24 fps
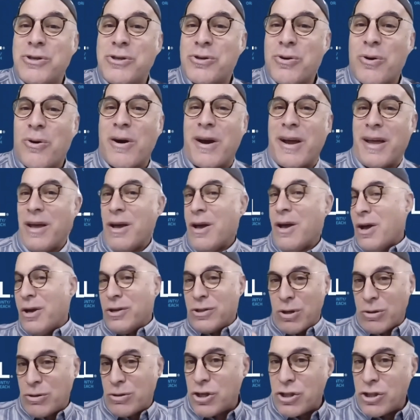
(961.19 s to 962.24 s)
story.
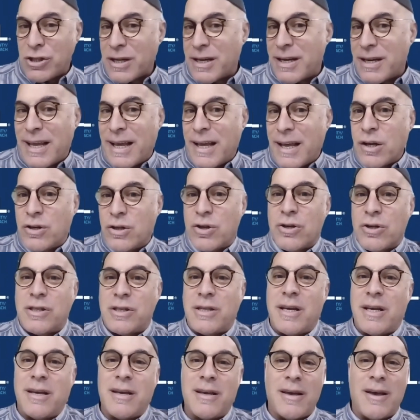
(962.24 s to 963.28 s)
So it's just an
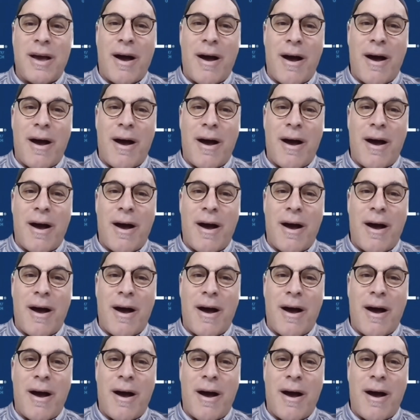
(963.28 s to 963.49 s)
interesting,